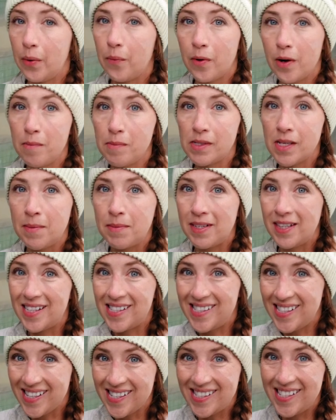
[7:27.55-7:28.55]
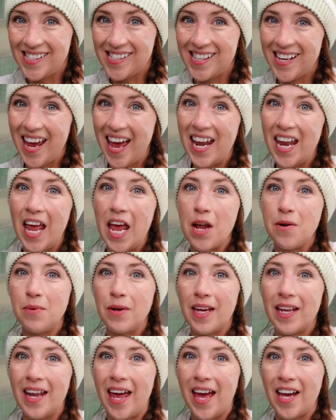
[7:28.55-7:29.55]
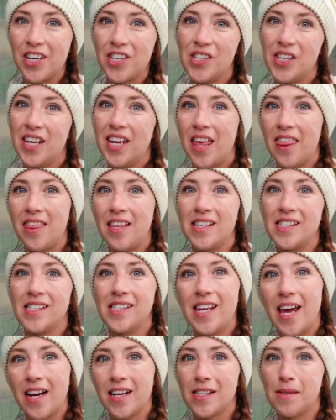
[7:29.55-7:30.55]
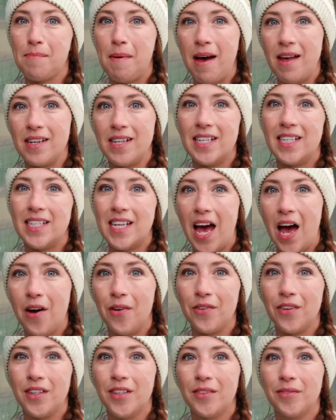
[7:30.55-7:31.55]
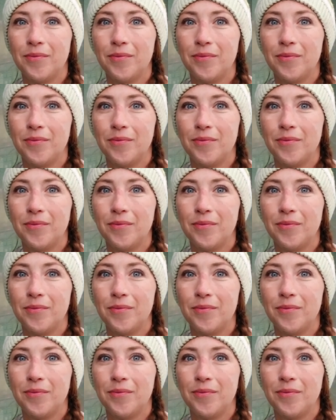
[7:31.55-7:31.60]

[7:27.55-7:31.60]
when it warms up to the 60s again and we can actually get these decks bonded down.